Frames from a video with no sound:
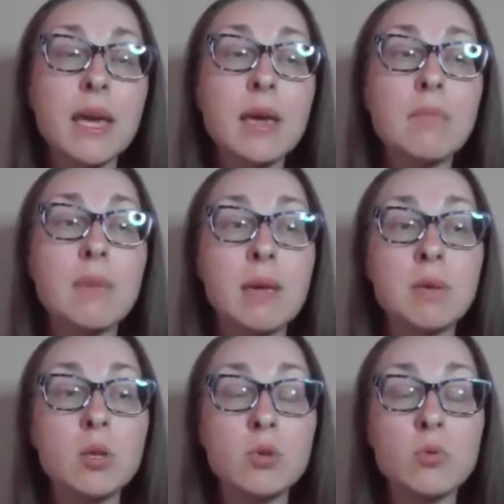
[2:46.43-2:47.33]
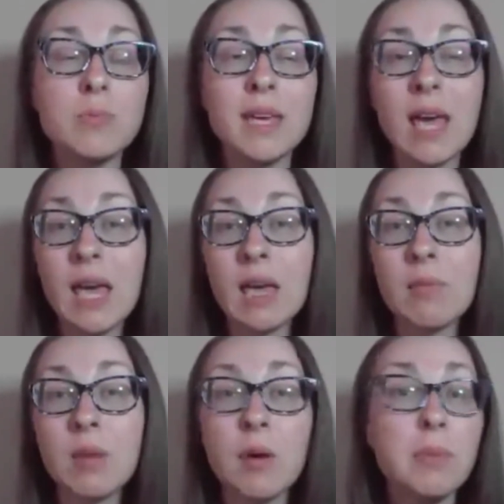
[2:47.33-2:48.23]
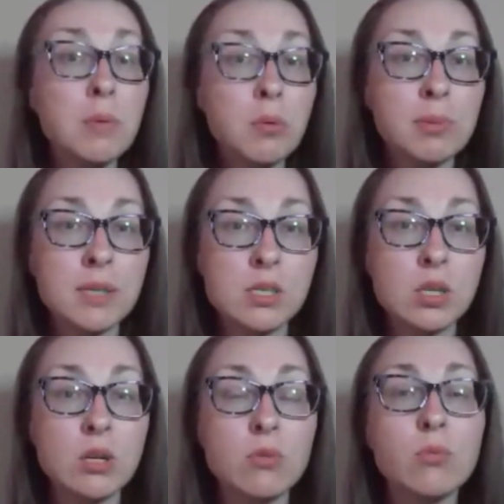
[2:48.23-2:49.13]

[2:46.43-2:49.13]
Maybe you became a people pleaser,